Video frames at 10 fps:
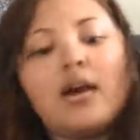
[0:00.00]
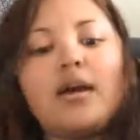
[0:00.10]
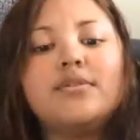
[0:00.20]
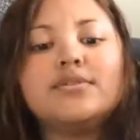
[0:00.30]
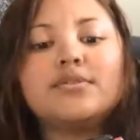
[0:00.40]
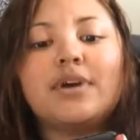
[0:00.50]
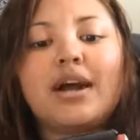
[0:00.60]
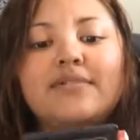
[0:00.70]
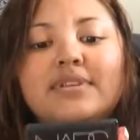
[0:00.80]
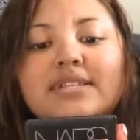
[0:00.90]
I also
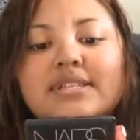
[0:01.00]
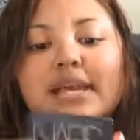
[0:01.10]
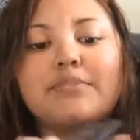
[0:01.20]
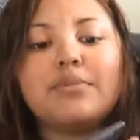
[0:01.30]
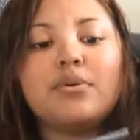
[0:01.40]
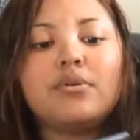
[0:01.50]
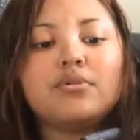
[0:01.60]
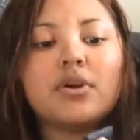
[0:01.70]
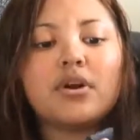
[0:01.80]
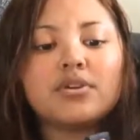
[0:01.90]
have the staple
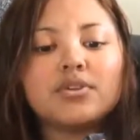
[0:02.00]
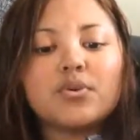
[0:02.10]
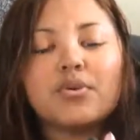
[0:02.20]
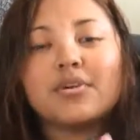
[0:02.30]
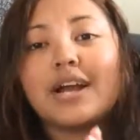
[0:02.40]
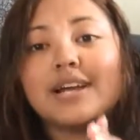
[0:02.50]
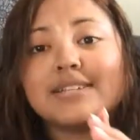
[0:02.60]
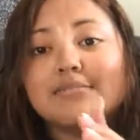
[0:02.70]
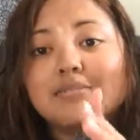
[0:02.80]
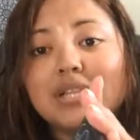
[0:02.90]
NARS
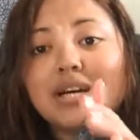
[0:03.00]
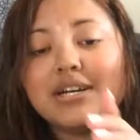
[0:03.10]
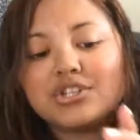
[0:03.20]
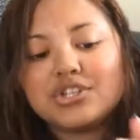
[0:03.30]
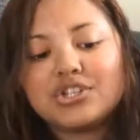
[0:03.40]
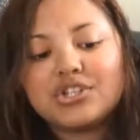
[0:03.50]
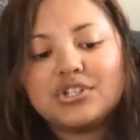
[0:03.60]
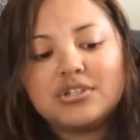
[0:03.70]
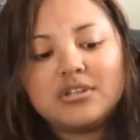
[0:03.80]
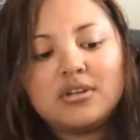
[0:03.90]
Orgasm Blush.
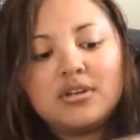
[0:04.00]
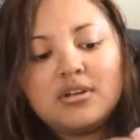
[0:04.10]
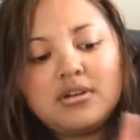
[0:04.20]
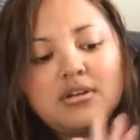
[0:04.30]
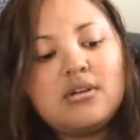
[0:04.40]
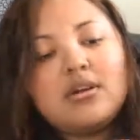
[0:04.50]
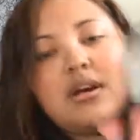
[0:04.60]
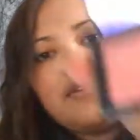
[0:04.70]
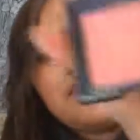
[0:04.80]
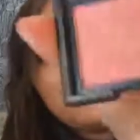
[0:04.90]

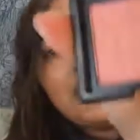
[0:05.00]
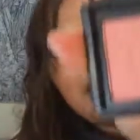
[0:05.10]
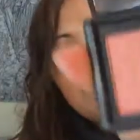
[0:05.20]
I feel like